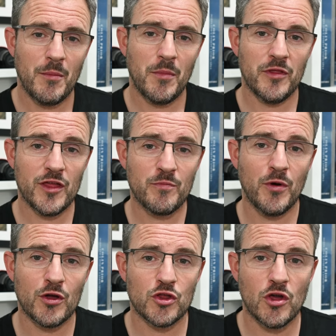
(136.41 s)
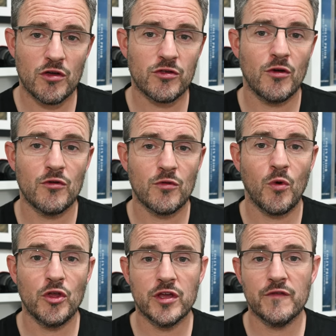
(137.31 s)
but this book just shows
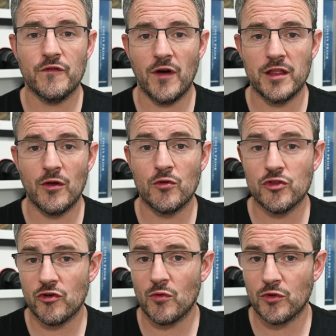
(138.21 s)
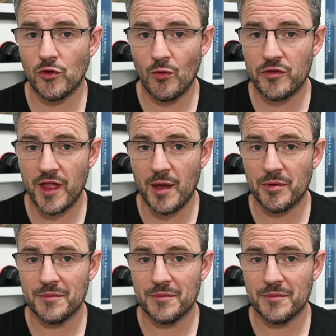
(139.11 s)
what you can find on your own doorstep.